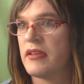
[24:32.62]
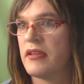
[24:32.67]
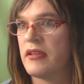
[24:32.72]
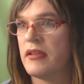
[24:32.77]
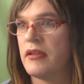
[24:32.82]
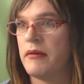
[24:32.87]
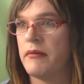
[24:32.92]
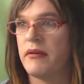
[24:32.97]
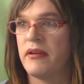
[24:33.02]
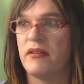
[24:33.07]

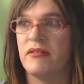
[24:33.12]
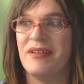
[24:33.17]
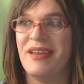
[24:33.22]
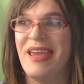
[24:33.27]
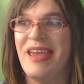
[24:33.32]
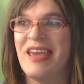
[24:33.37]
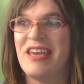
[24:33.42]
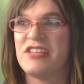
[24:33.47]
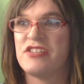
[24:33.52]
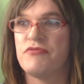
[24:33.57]
There we go.
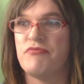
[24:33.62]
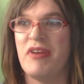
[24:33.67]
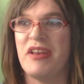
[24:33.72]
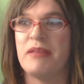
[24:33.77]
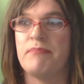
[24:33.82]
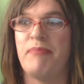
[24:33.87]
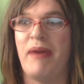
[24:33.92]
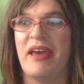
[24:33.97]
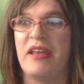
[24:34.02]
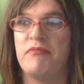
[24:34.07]
It's a really
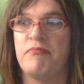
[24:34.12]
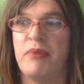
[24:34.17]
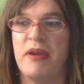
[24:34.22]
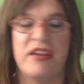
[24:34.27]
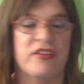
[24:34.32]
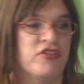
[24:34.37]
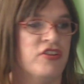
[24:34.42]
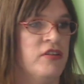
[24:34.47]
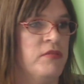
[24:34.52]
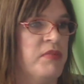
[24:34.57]
bad
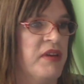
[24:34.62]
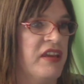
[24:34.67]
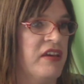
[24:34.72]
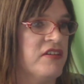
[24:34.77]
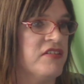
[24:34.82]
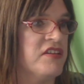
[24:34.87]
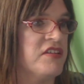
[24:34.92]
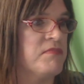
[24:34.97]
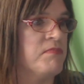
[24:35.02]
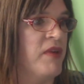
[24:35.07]
picture
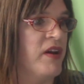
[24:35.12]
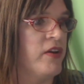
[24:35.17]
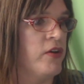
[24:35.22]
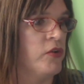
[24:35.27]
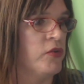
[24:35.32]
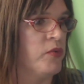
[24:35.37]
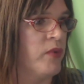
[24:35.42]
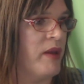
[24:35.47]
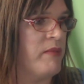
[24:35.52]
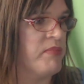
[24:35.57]
because it's my
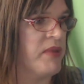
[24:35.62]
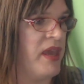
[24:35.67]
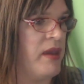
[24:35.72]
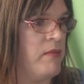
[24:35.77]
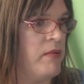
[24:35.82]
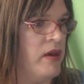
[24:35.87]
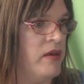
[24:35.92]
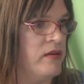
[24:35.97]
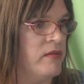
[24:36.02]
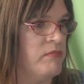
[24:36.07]
old
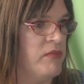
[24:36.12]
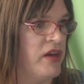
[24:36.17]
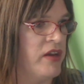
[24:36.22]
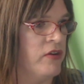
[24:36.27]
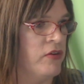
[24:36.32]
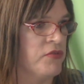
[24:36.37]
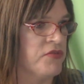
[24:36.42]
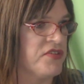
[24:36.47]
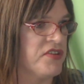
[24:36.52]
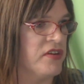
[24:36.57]
webcam, my
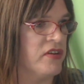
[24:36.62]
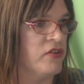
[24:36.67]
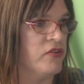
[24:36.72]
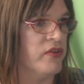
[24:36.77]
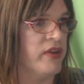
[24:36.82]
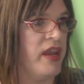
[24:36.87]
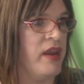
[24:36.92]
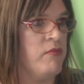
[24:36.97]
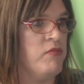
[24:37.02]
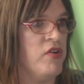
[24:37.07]
old cycle
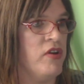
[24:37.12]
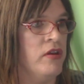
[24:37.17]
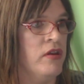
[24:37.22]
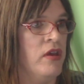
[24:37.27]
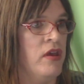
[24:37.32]
camera,